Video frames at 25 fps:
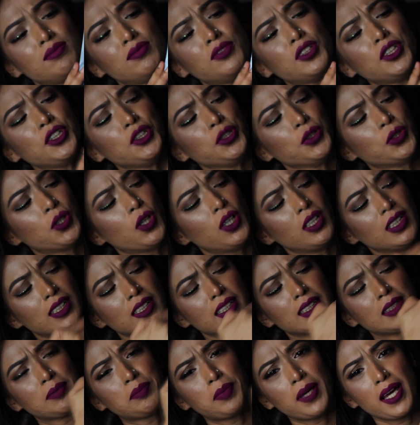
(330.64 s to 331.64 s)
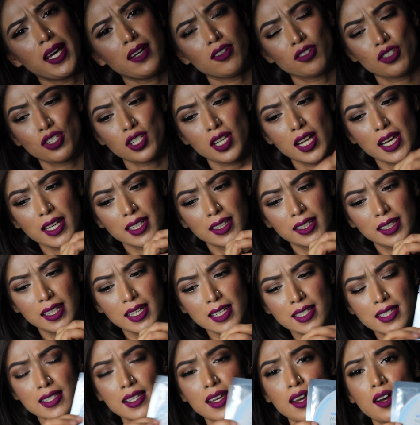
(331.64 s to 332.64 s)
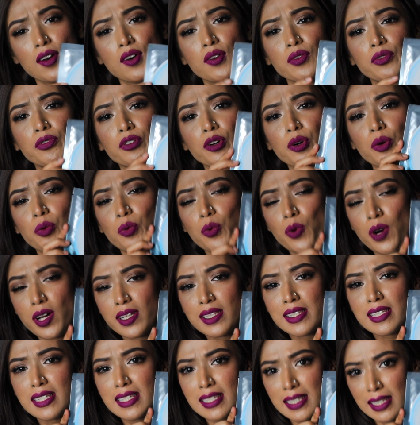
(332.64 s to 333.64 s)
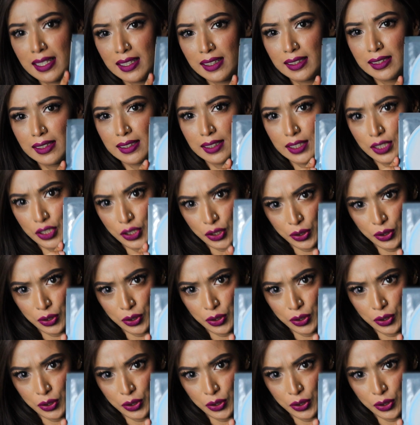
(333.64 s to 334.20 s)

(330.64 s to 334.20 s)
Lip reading: what do you call this, pouch like this for one single